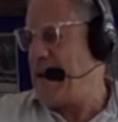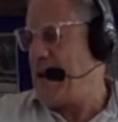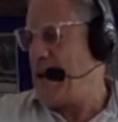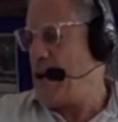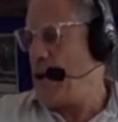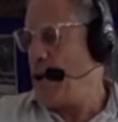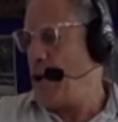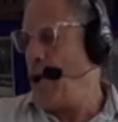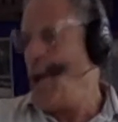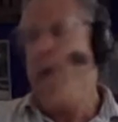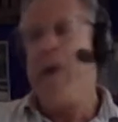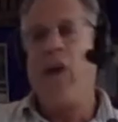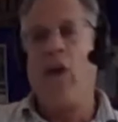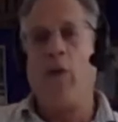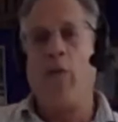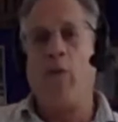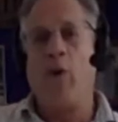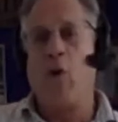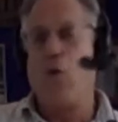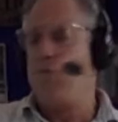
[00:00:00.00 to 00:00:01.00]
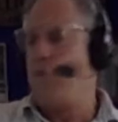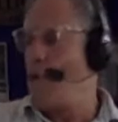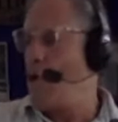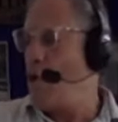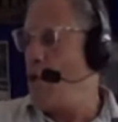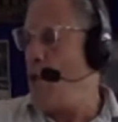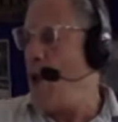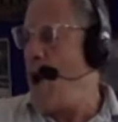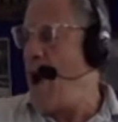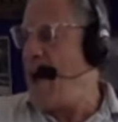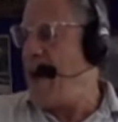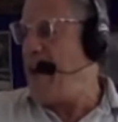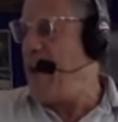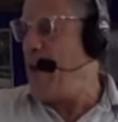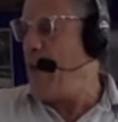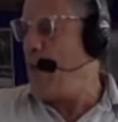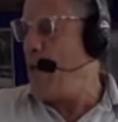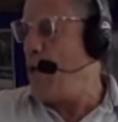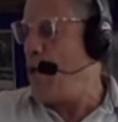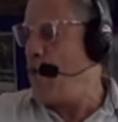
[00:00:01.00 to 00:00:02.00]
low elbow row, high elbow